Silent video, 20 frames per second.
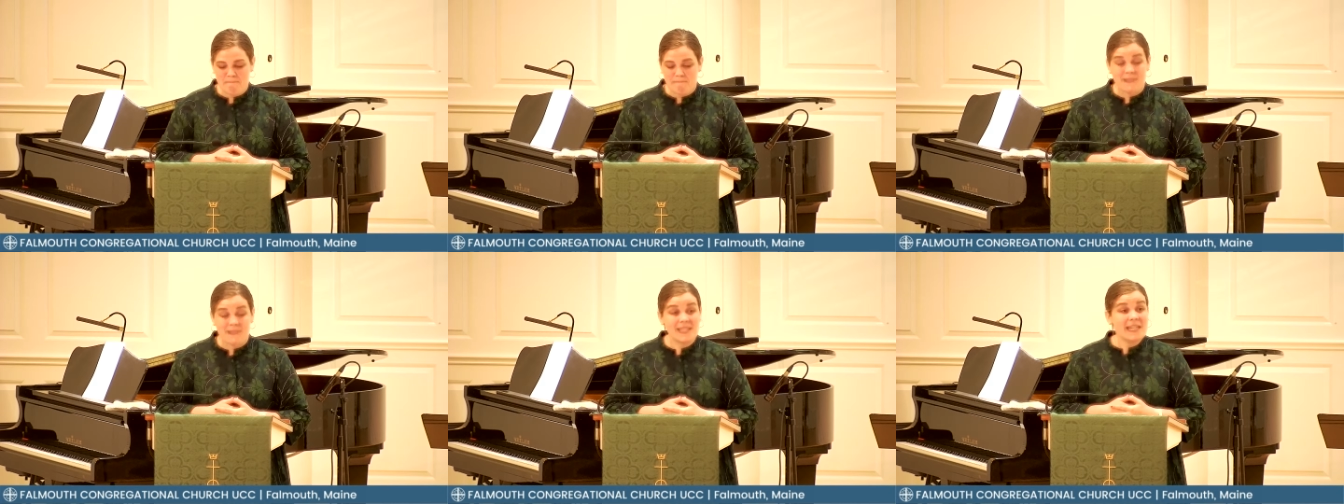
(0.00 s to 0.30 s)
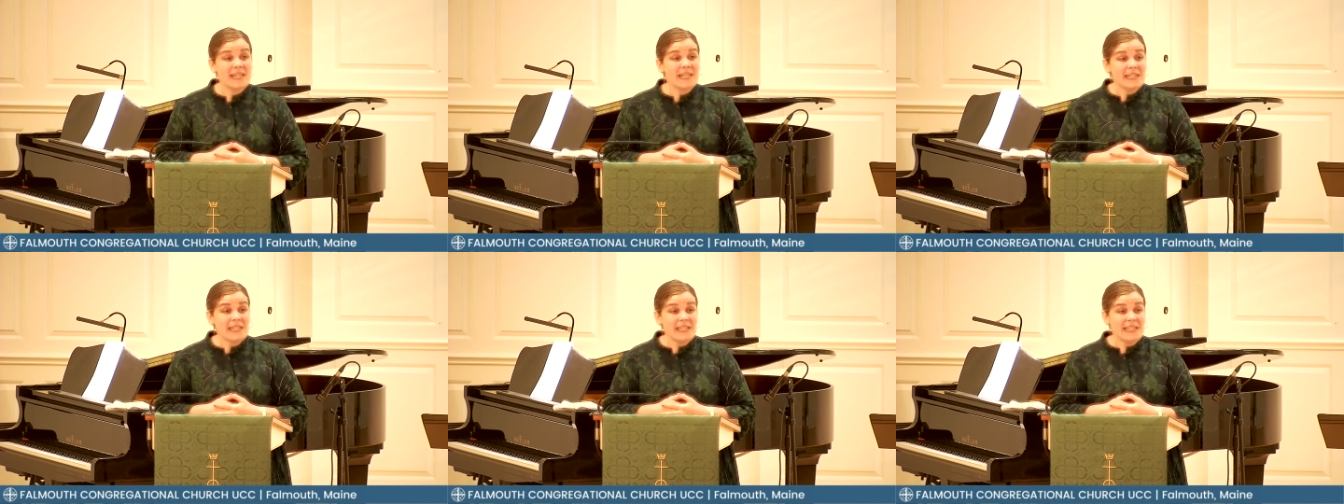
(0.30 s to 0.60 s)

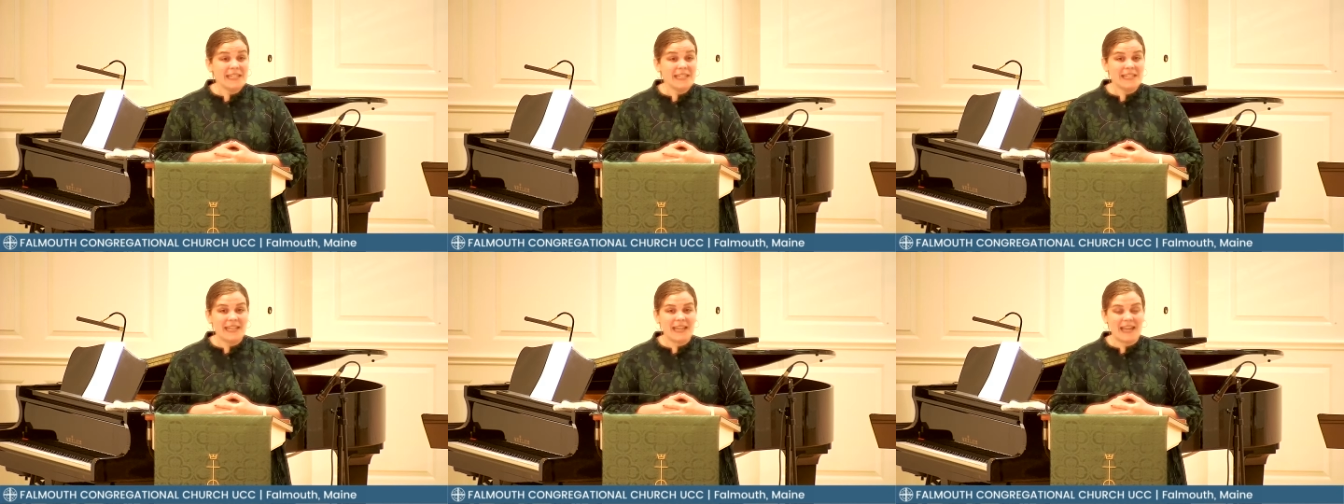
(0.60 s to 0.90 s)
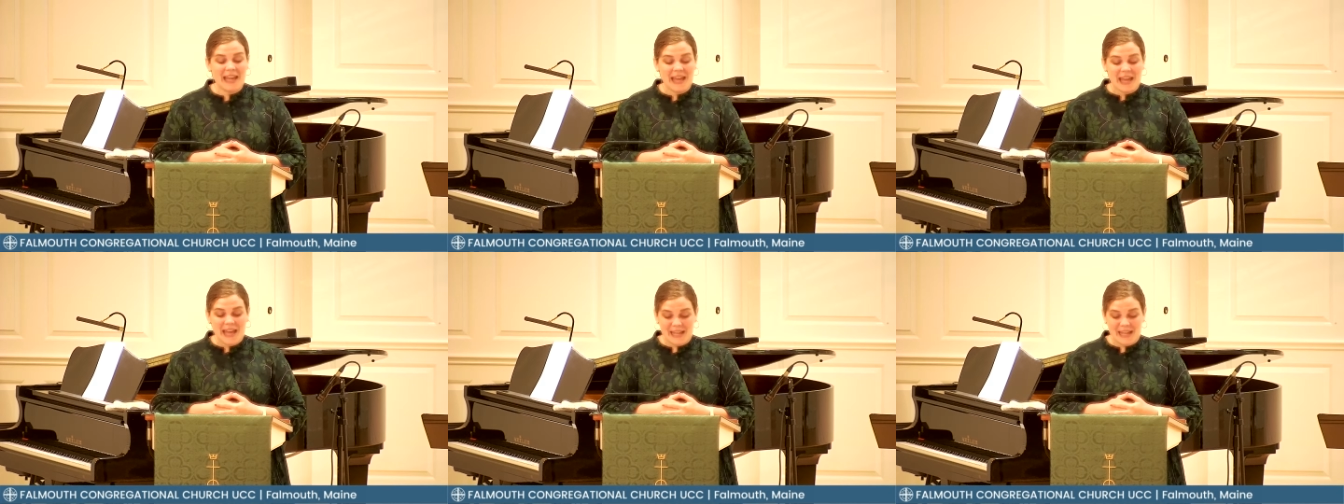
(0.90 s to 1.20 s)
singing
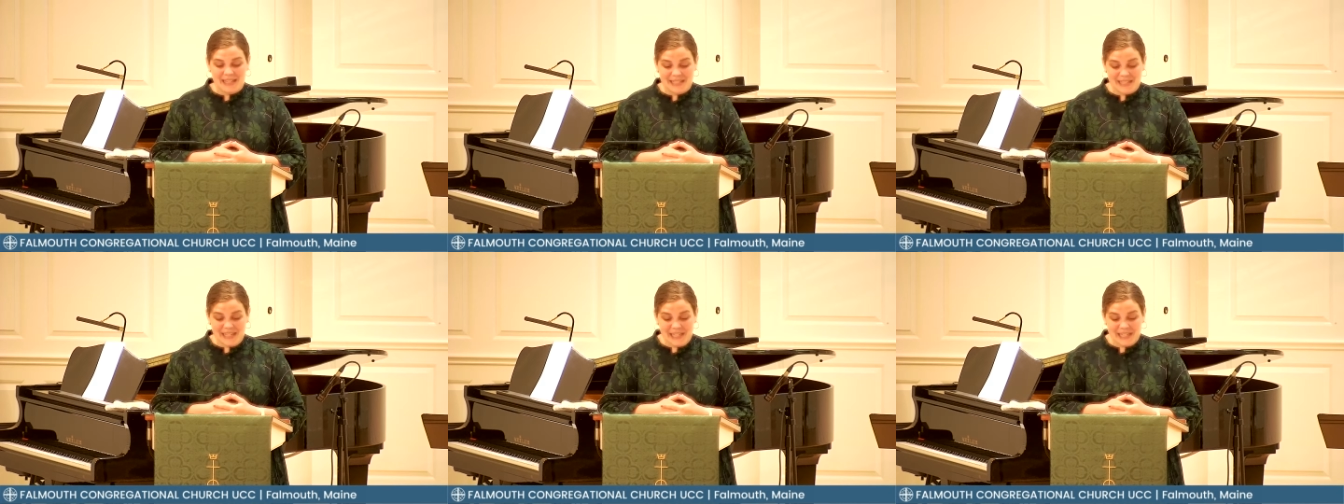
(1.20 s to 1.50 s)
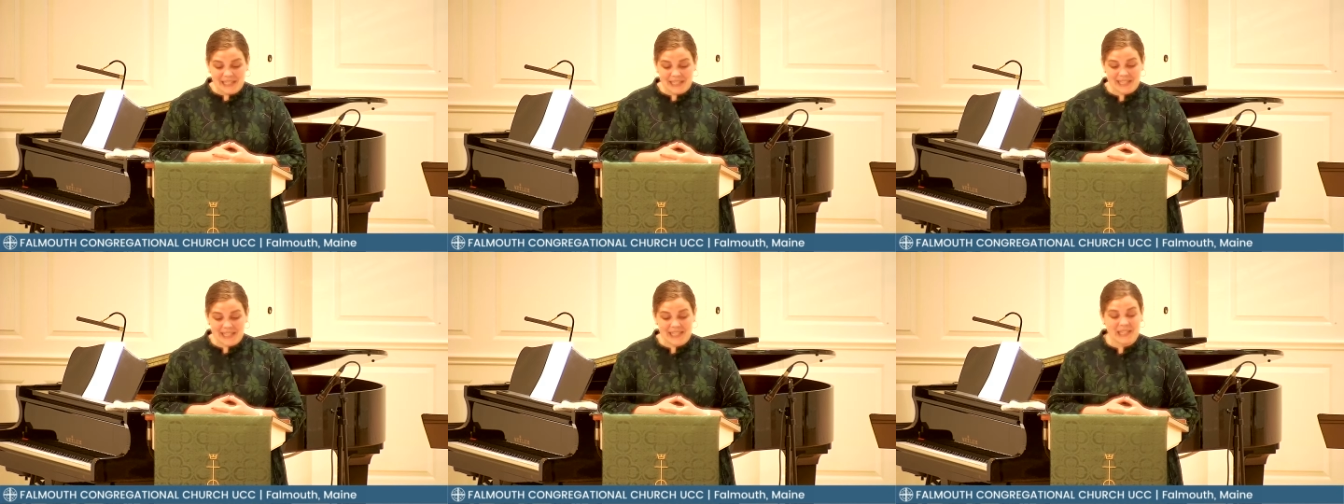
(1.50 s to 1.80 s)
and
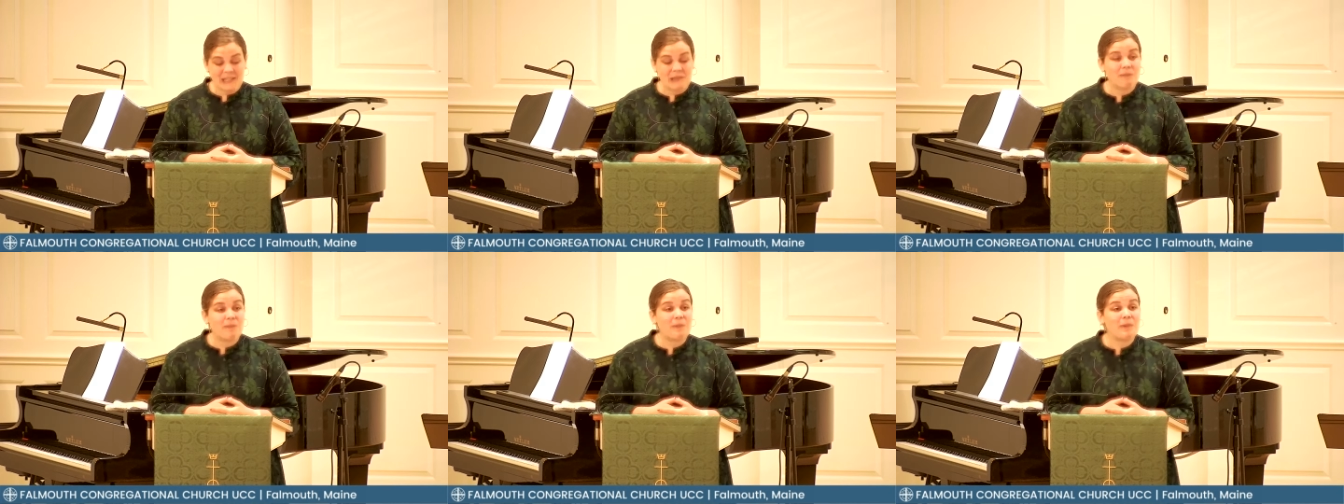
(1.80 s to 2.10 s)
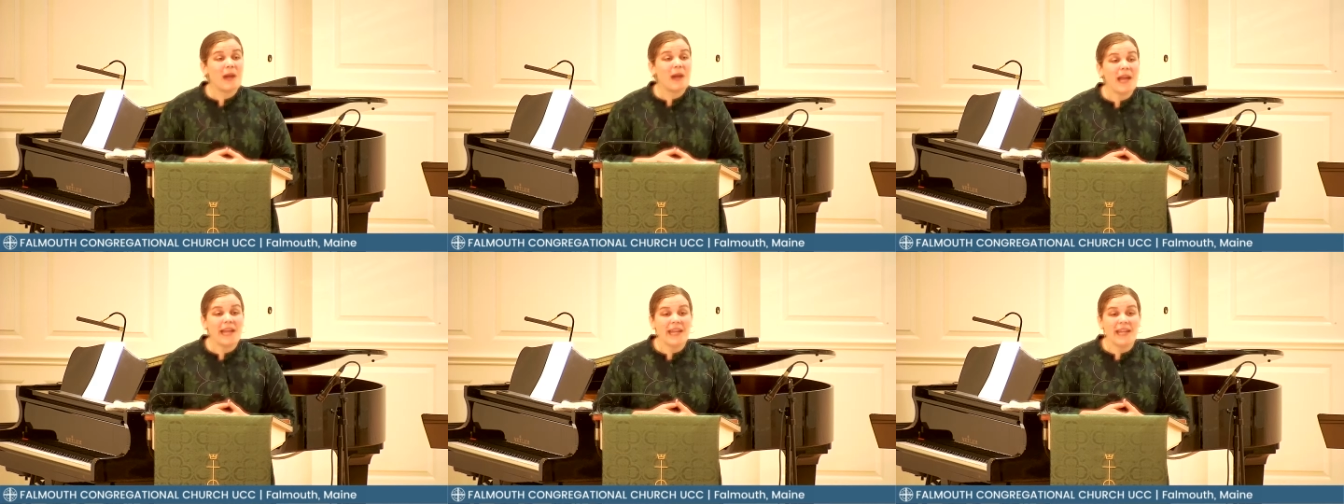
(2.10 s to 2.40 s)
dancing,
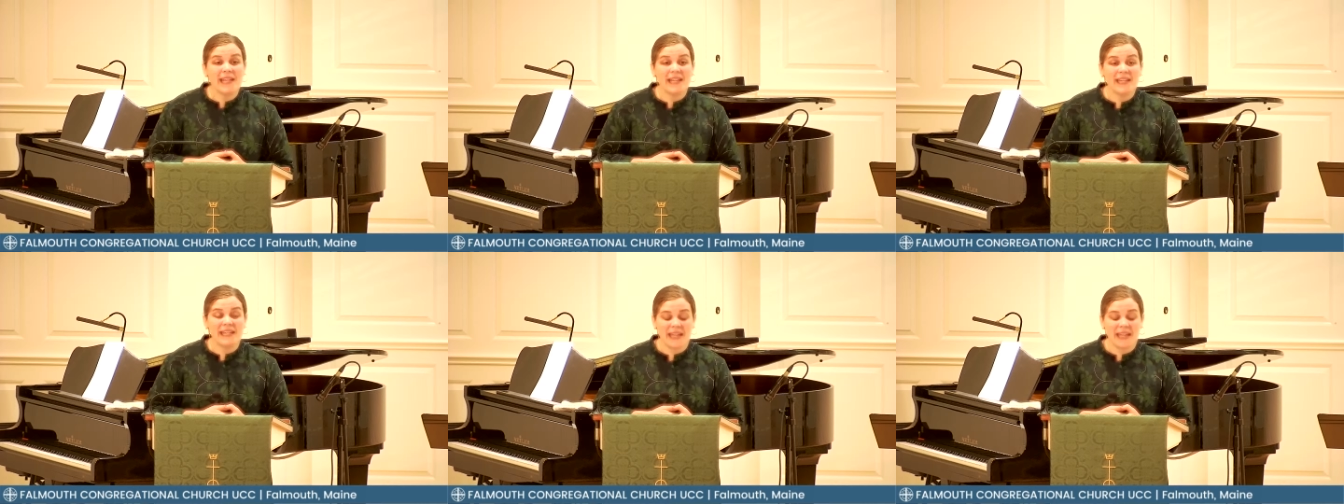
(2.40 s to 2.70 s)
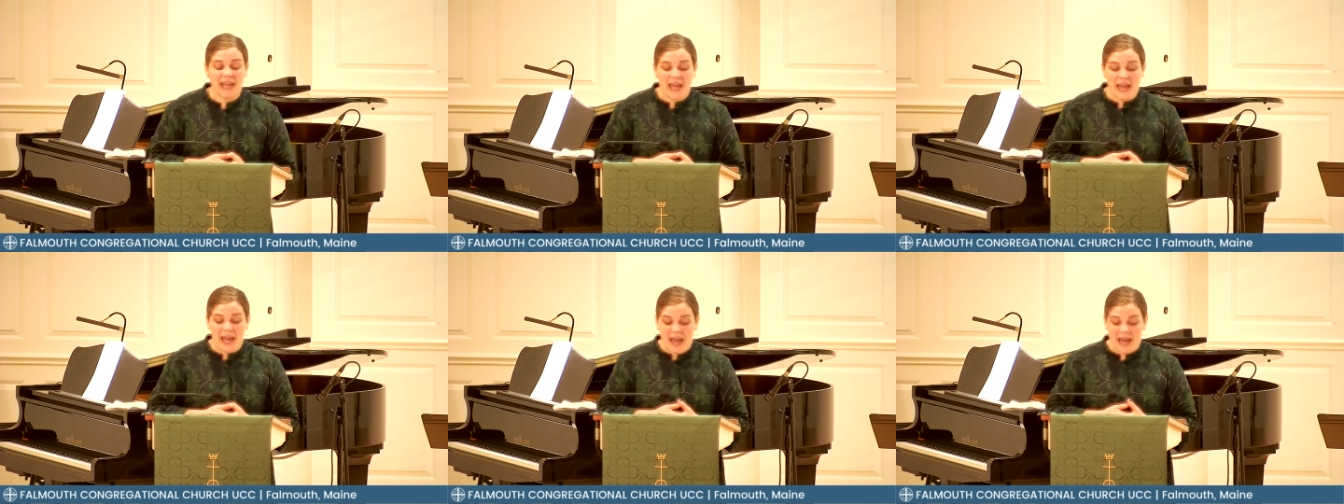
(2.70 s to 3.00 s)
praying
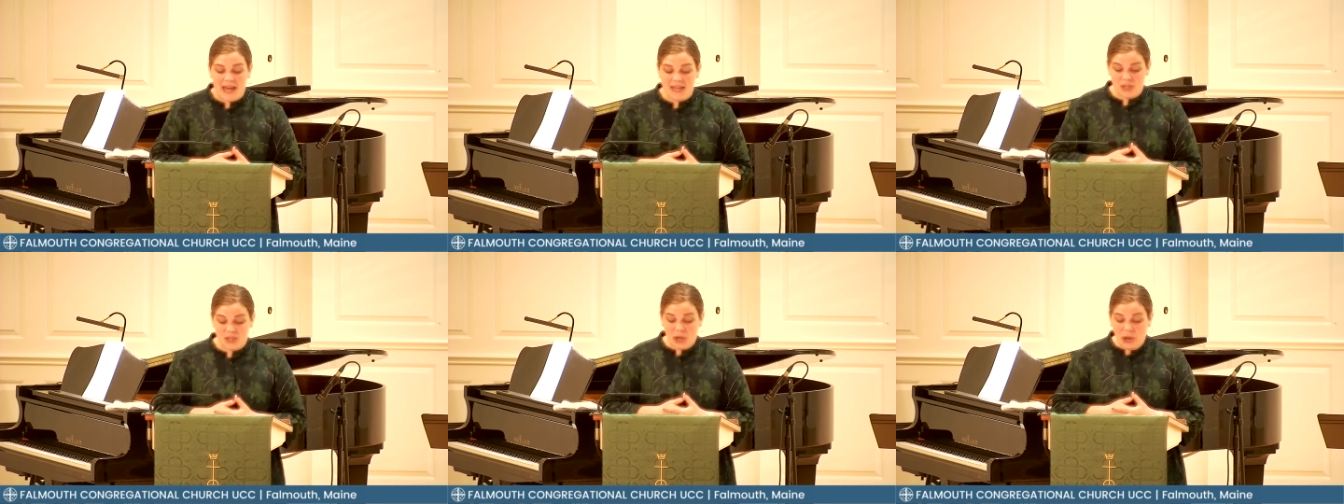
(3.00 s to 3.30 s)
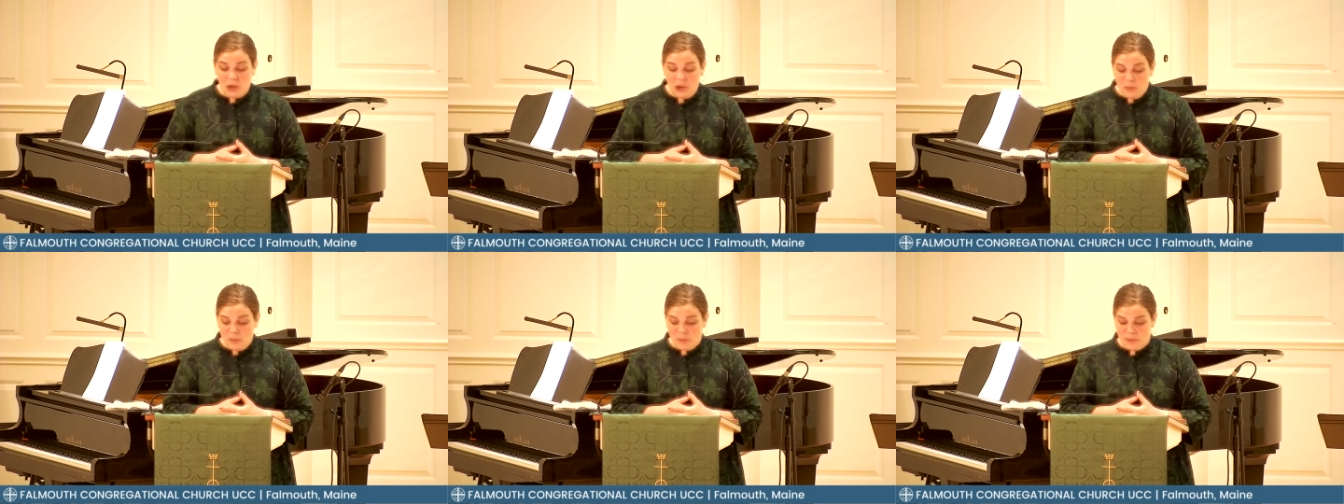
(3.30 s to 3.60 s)
and
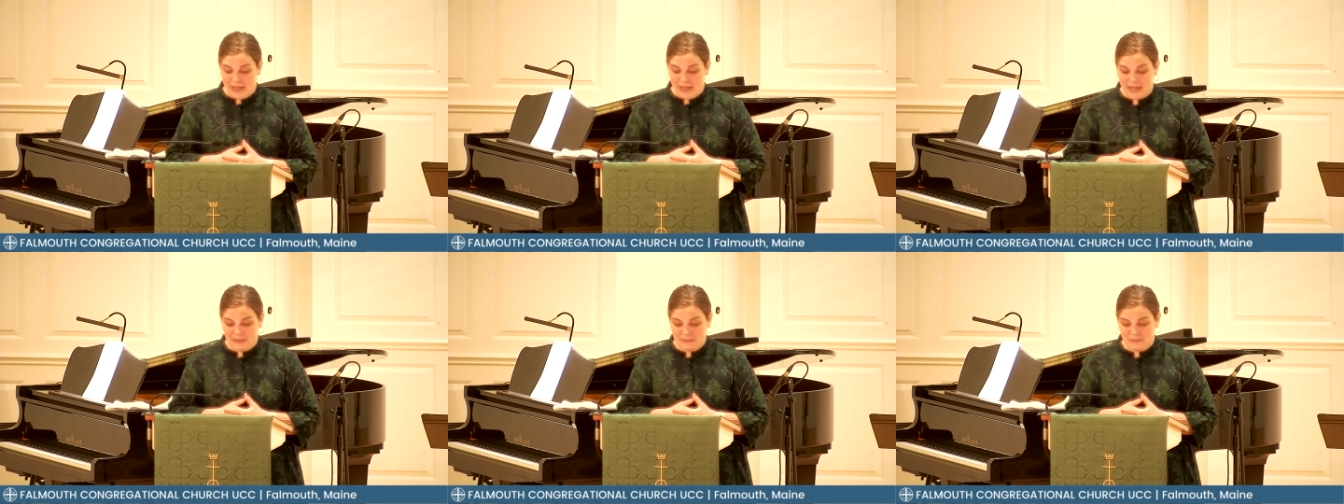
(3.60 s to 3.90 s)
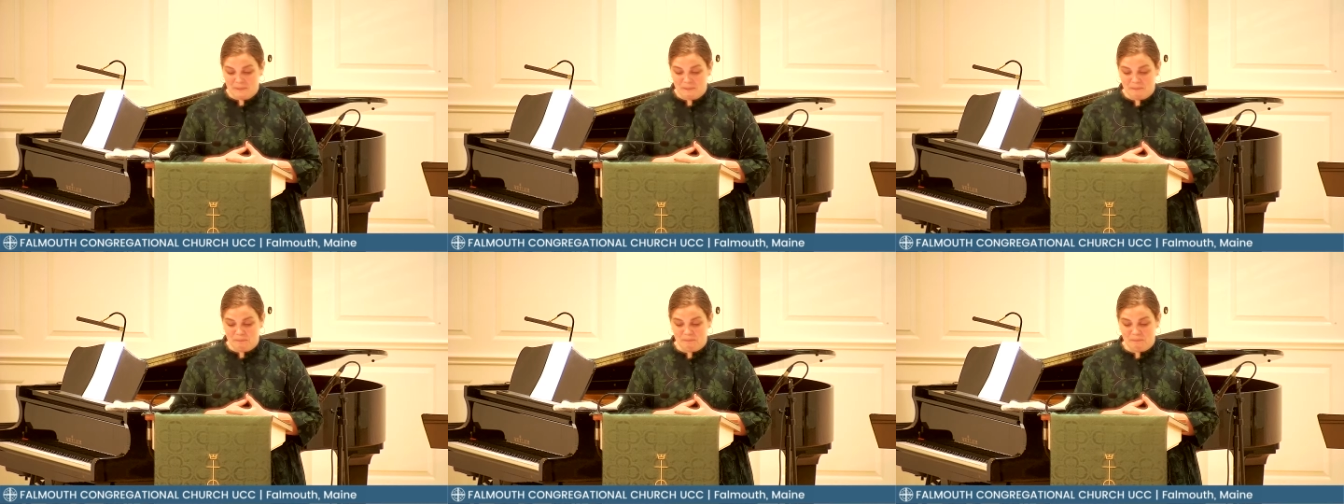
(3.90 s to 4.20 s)

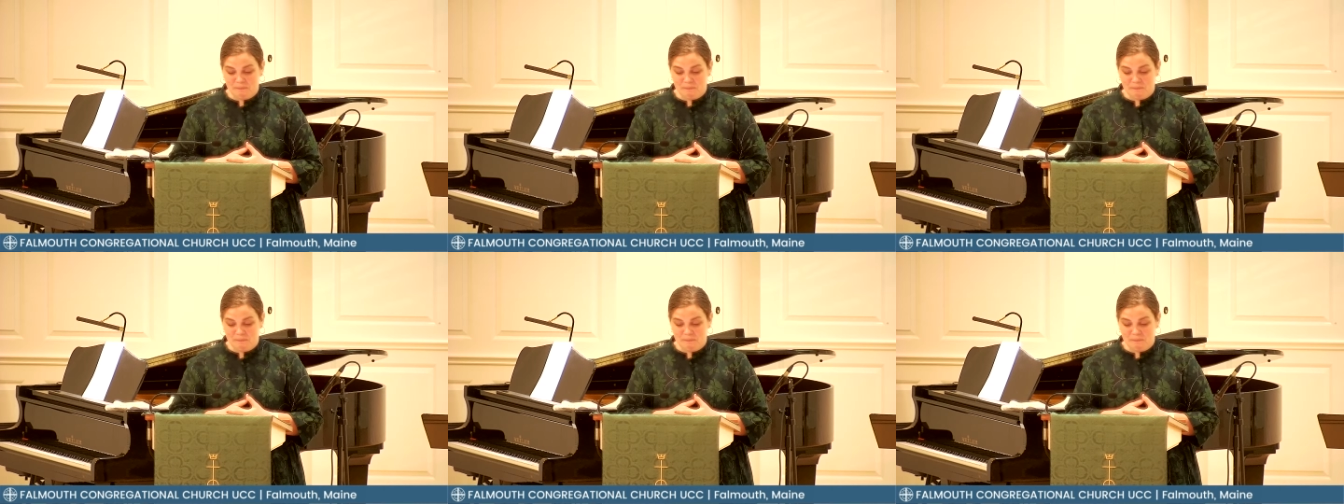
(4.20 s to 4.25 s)
hoping,